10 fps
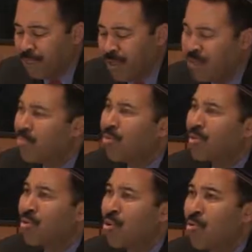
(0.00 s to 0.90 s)
is a
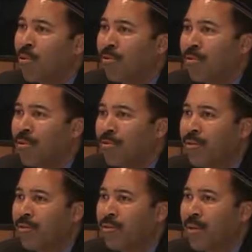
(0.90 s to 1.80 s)
misnomer
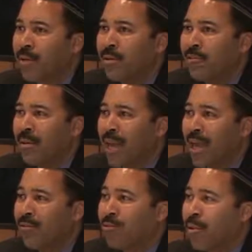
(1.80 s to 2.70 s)
for
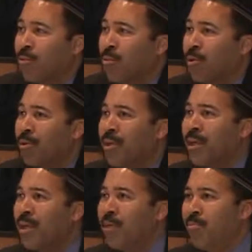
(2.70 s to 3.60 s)
lack of a better word,
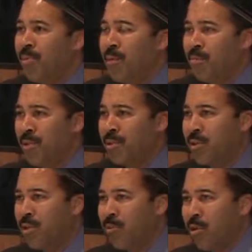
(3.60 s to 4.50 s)
because
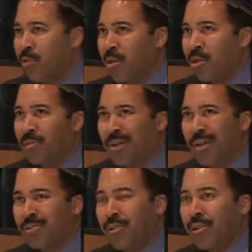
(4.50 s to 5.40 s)
basically permanent legal
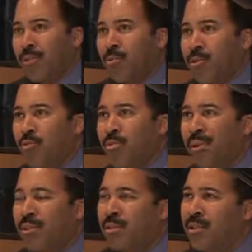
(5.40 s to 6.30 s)
custody is where you
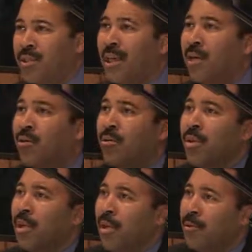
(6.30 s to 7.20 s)
place the child
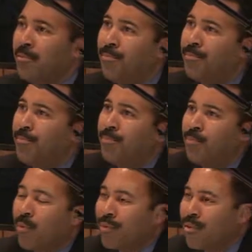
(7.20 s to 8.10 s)

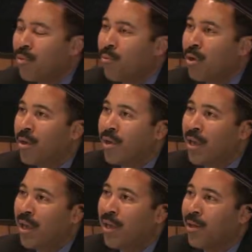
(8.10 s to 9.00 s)
with someone,
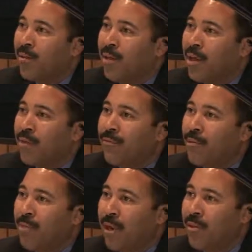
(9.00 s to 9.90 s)
and if the
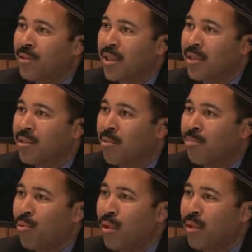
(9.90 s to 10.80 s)
parents at some
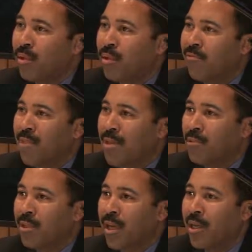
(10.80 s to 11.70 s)
point, if mom
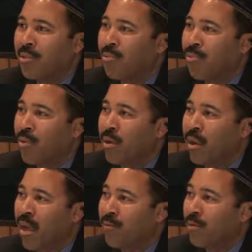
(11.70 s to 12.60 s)
or dad at some point
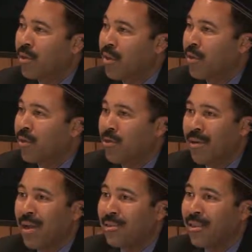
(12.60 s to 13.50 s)
ever get their
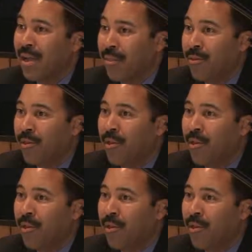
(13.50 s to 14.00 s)
act together,